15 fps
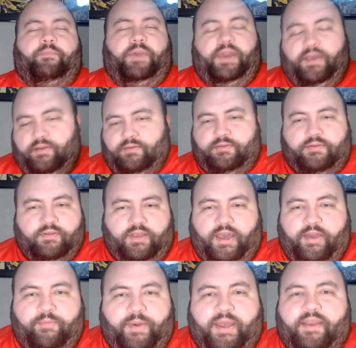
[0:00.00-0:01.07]
man,
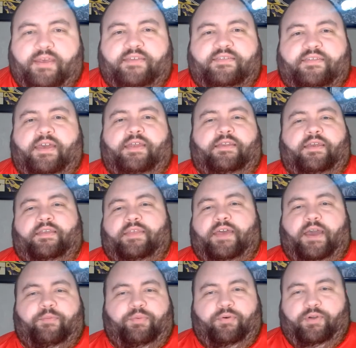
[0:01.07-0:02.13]
I might ascend at
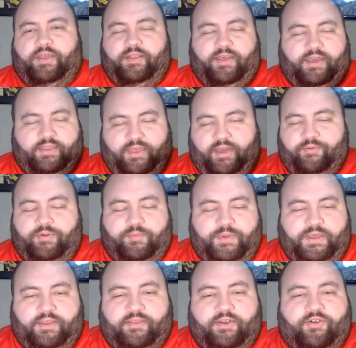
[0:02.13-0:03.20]
that point. Like that would
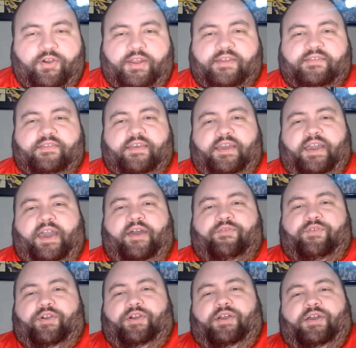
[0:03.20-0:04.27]
be the greatest thing
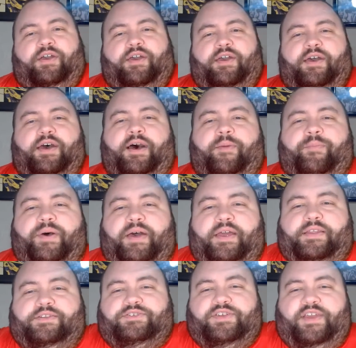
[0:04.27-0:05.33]
ever. Uh,
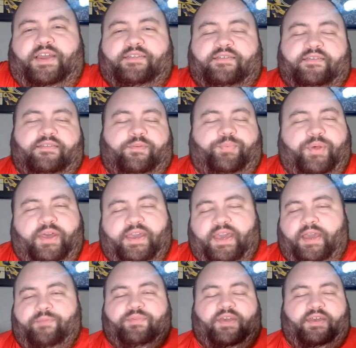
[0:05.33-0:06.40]
but chances to play
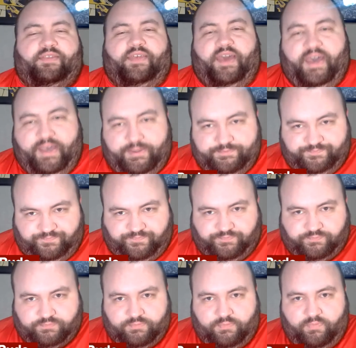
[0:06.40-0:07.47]
games like that
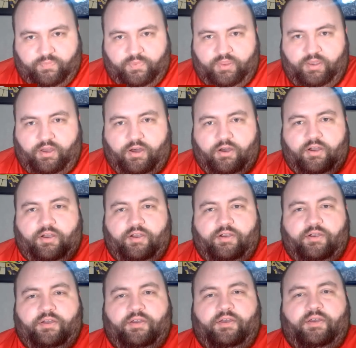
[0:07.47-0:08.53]

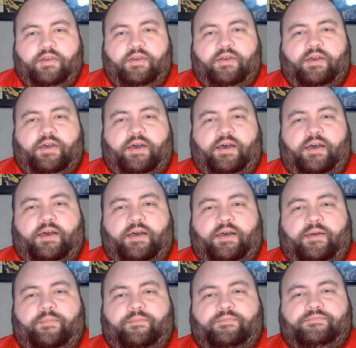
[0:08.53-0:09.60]
are
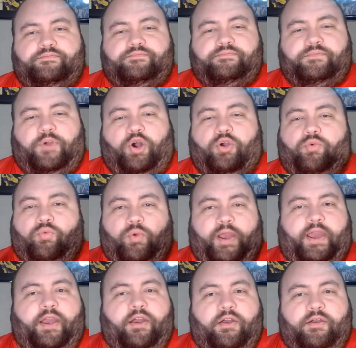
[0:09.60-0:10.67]
uh, are
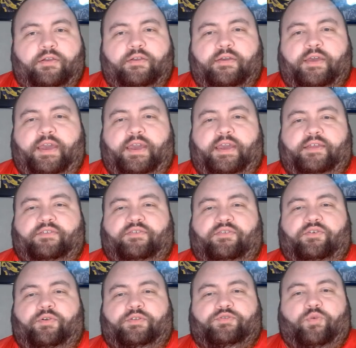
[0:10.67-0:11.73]
rare, and to
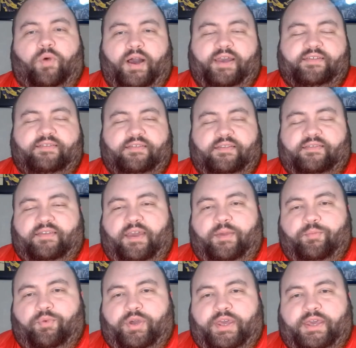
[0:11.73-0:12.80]
do it twice in the
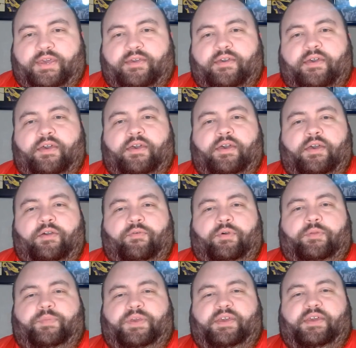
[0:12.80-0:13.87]
same week
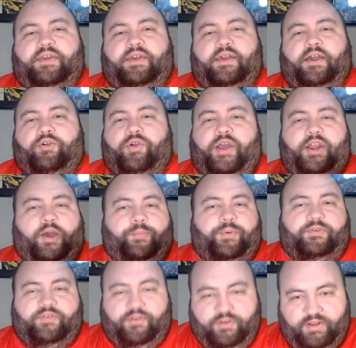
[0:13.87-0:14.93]
would be a great
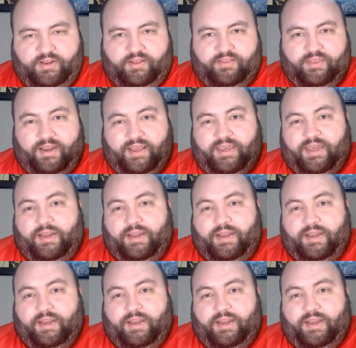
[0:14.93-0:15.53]
opportunity that I